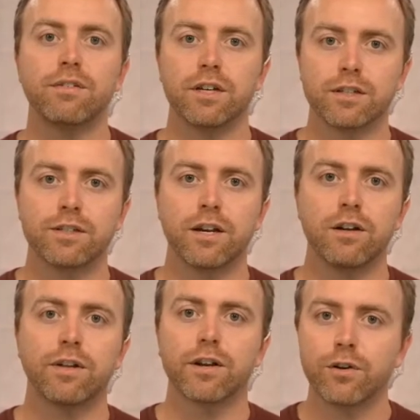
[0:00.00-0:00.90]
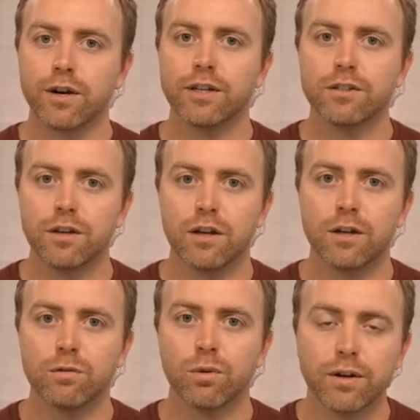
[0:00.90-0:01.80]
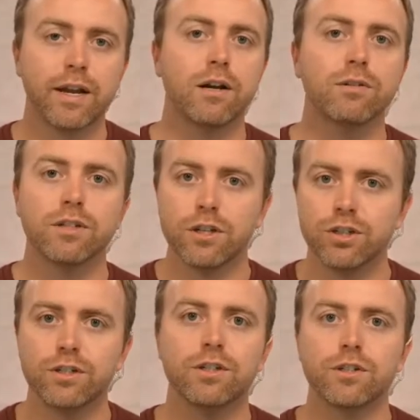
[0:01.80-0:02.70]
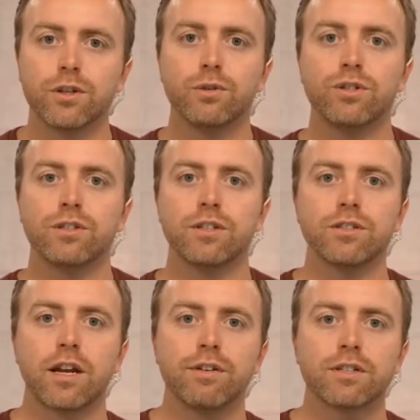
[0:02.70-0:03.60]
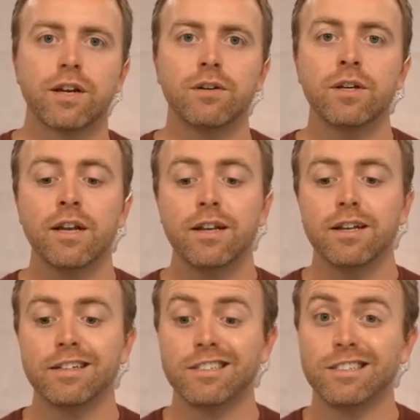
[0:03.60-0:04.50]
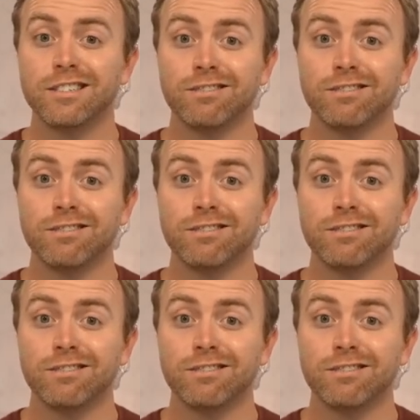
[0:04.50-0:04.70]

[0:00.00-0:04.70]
of an Excel and creating uh, rundowns and agendas and cue sheets inside of Excel is